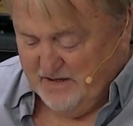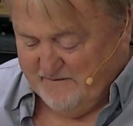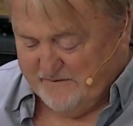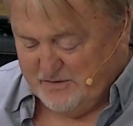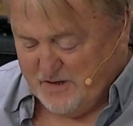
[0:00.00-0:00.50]

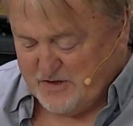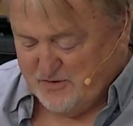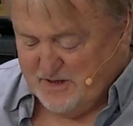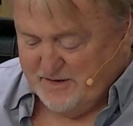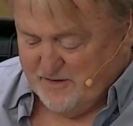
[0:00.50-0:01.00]
You have a
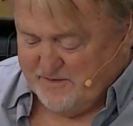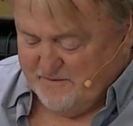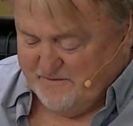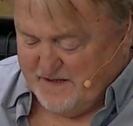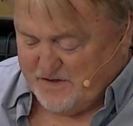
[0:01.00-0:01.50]
treasure in an
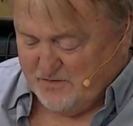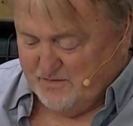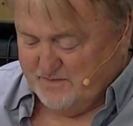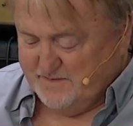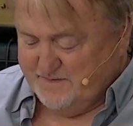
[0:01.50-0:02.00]
earthen
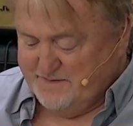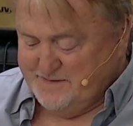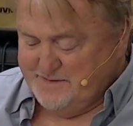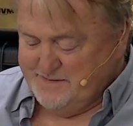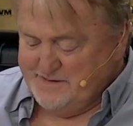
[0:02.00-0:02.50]
vessel.
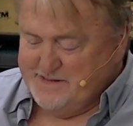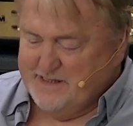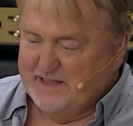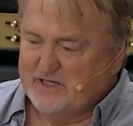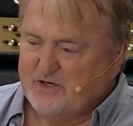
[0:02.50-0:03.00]

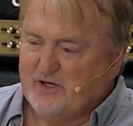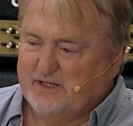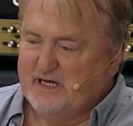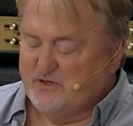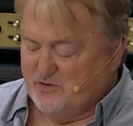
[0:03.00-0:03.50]
And it's
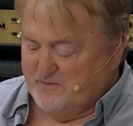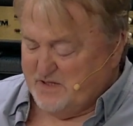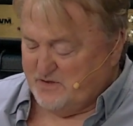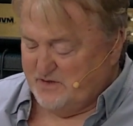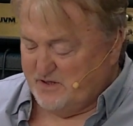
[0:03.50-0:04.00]
not natural
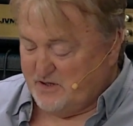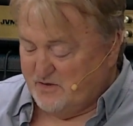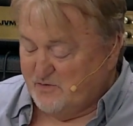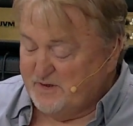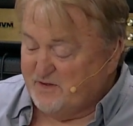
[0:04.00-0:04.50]
muscle that's
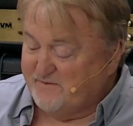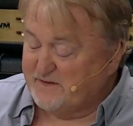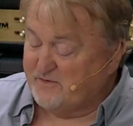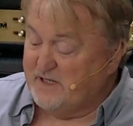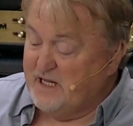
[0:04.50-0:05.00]
going to win your
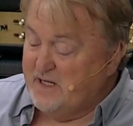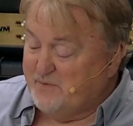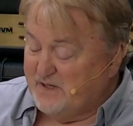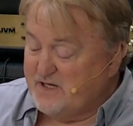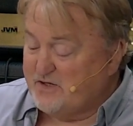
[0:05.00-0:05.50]
victory.
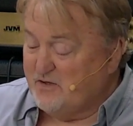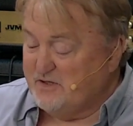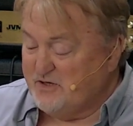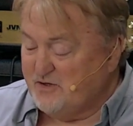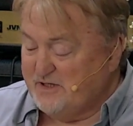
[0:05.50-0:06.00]
But let's
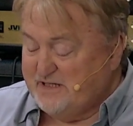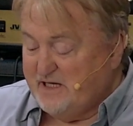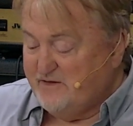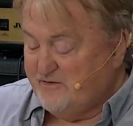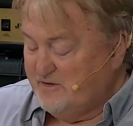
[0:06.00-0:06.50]
go to John
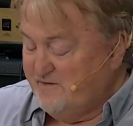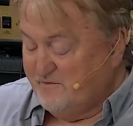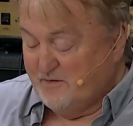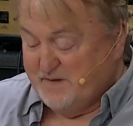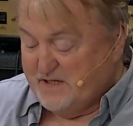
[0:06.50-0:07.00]

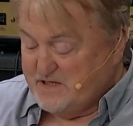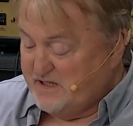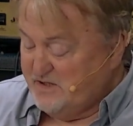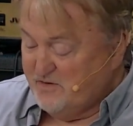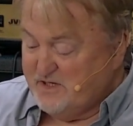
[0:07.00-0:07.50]
10:34,
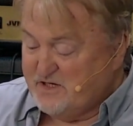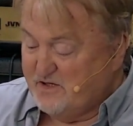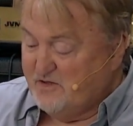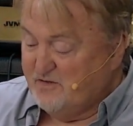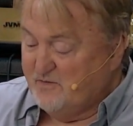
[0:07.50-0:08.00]
because I know
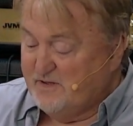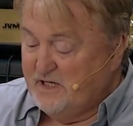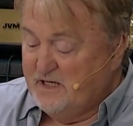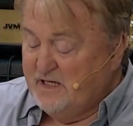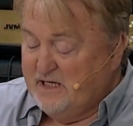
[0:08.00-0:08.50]
that's a good
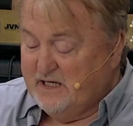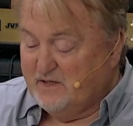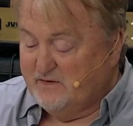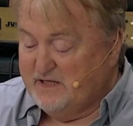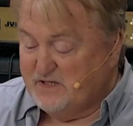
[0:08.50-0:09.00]
one.
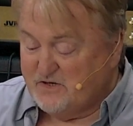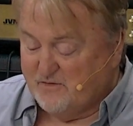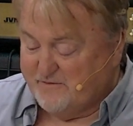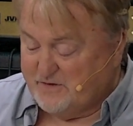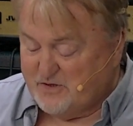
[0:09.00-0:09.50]
It'll lead
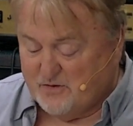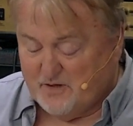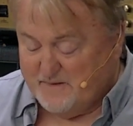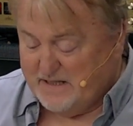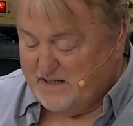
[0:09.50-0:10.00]
us over into
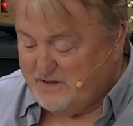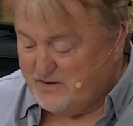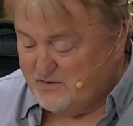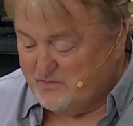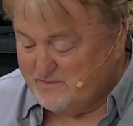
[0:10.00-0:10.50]
Psalm
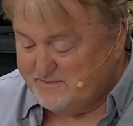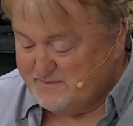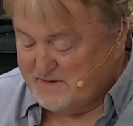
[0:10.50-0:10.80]
82.